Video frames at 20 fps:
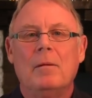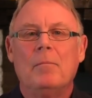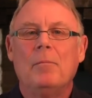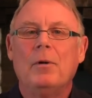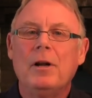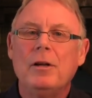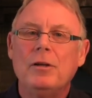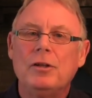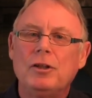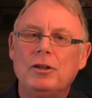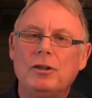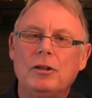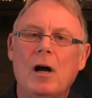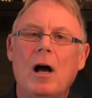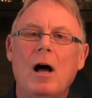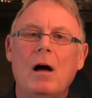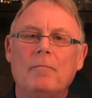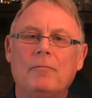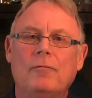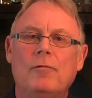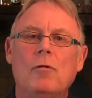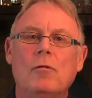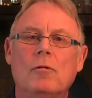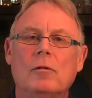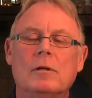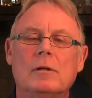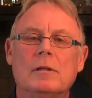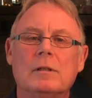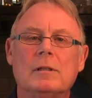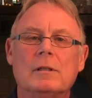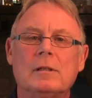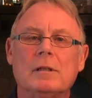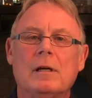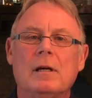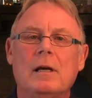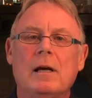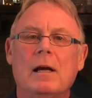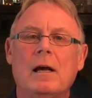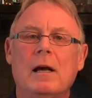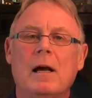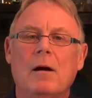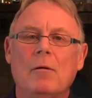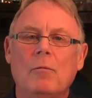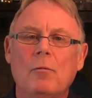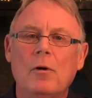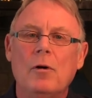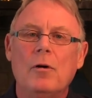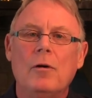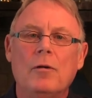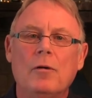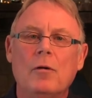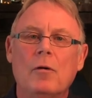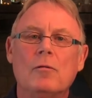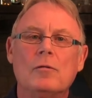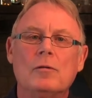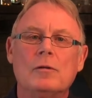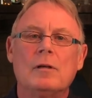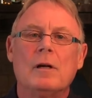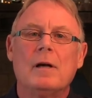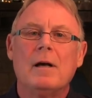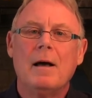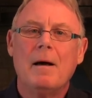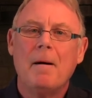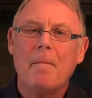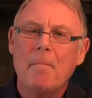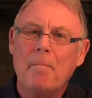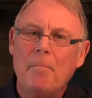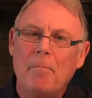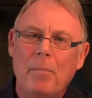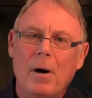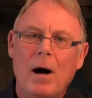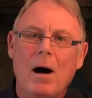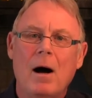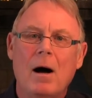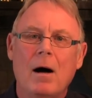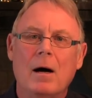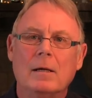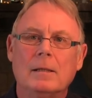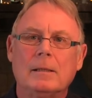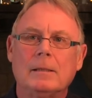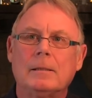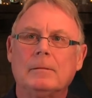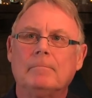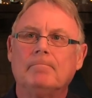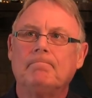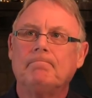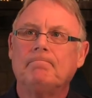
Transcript: but in sharp focus were those bars.